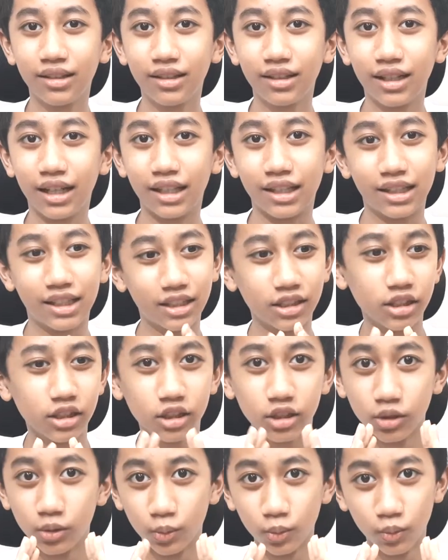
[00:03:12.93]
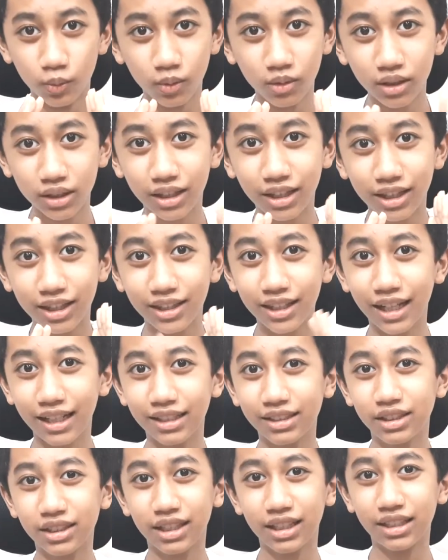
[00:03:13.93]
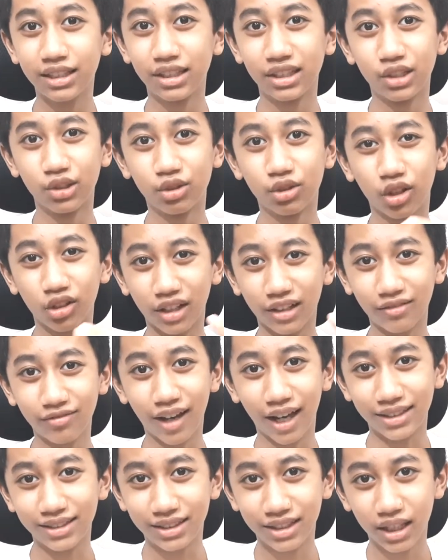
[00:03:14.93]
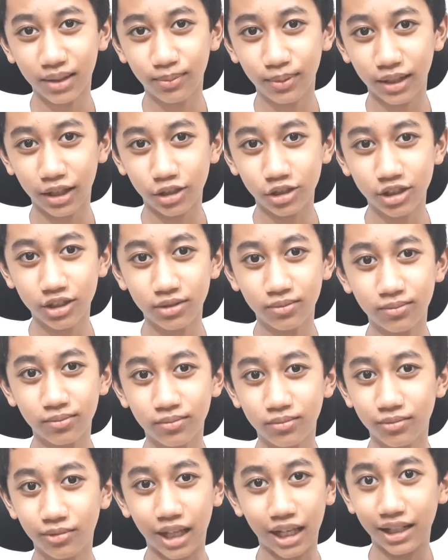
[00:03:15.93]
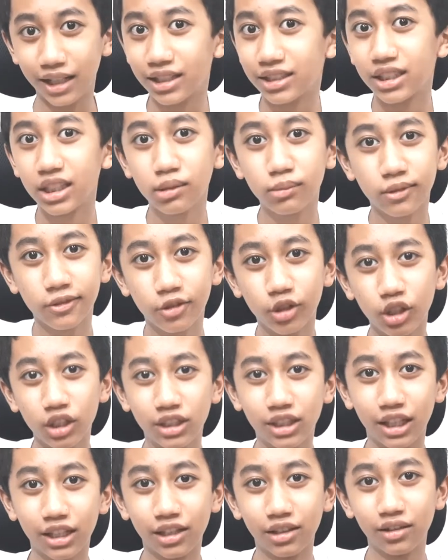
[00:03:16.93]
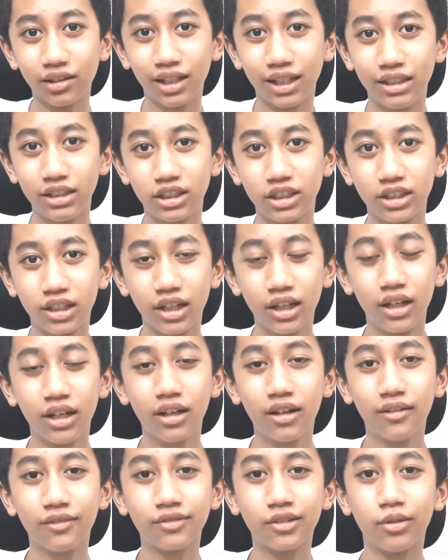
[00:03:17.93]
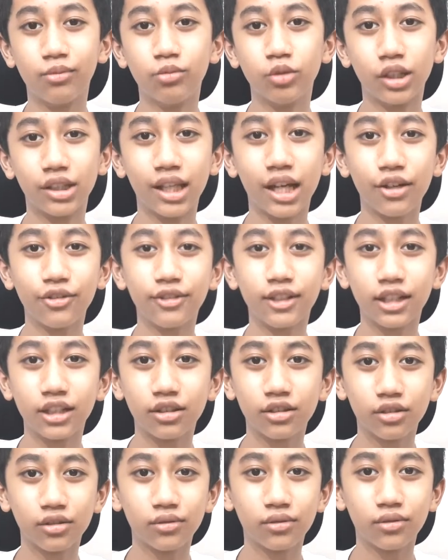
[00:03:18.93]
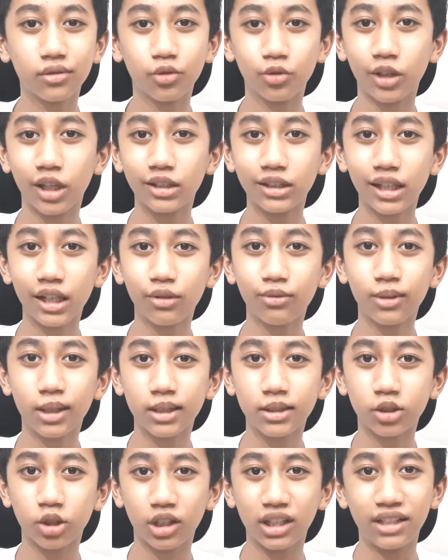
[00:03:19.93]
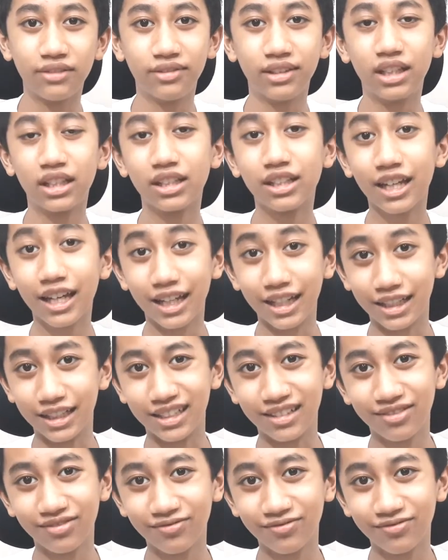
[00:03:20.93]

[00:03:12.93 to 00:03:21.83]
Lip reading: And you would like it to cook it faster because, like I said before, it can range from 1 hour to 9 hours or even a day.